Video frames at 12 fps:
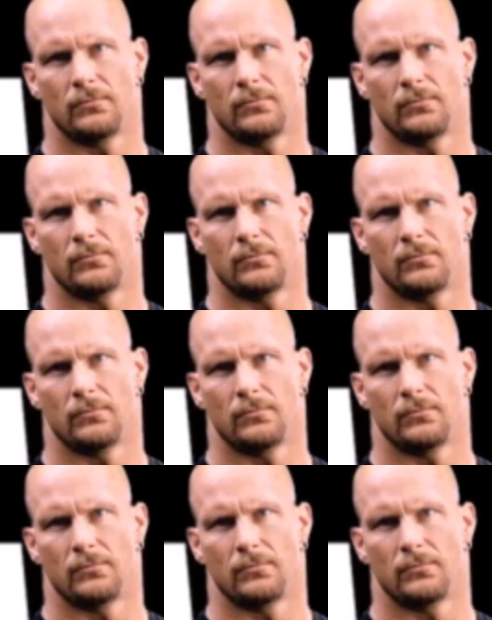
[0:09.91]

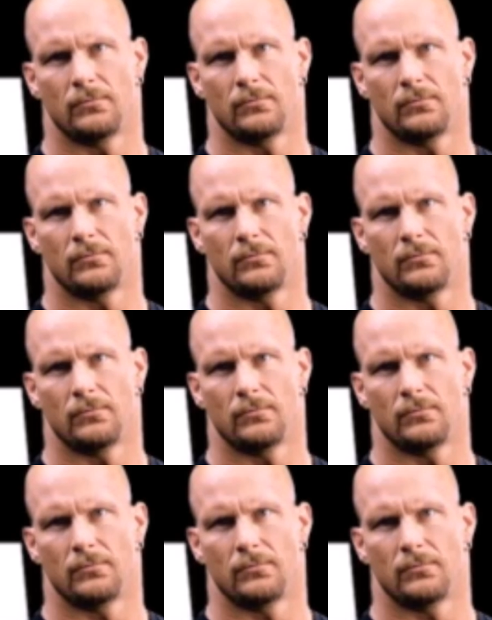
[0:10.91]

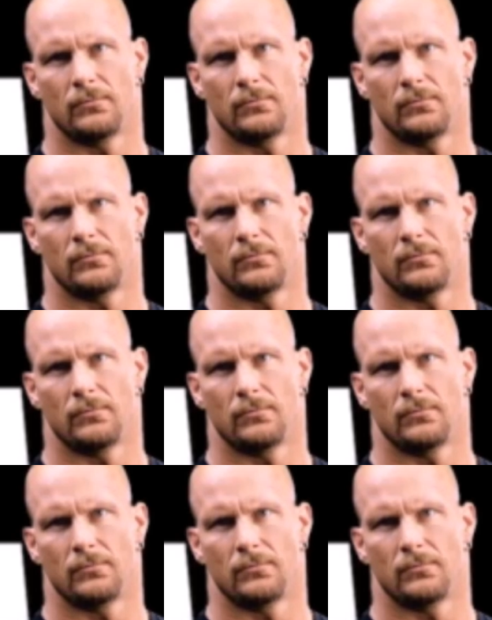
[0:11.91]

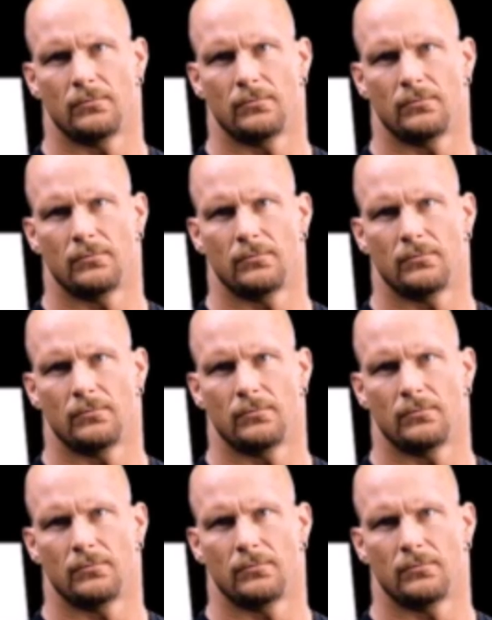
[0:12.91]

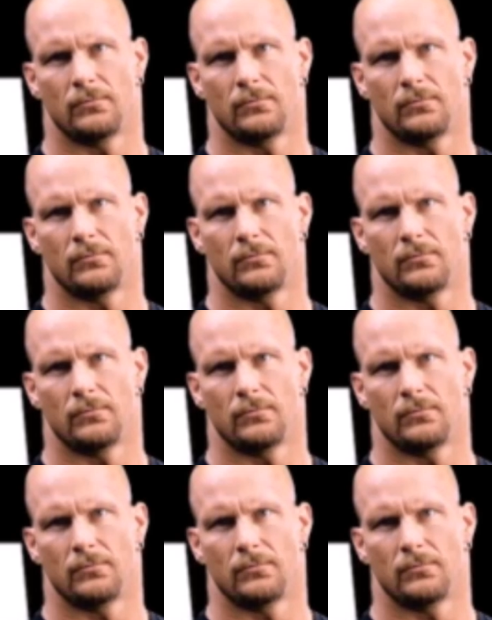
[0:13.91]

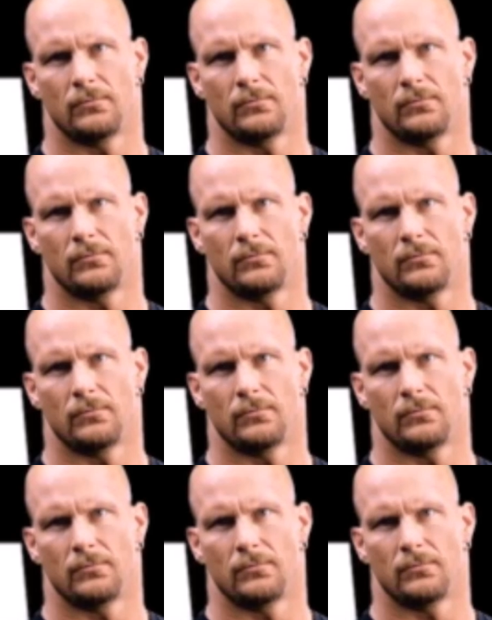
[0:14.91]

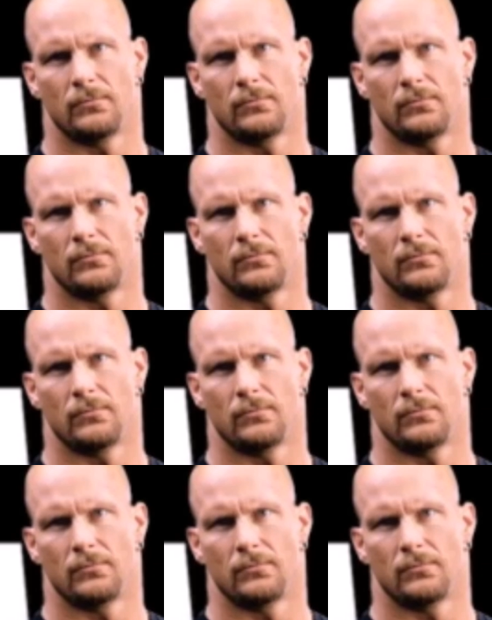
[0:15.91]
This person isn't speaking.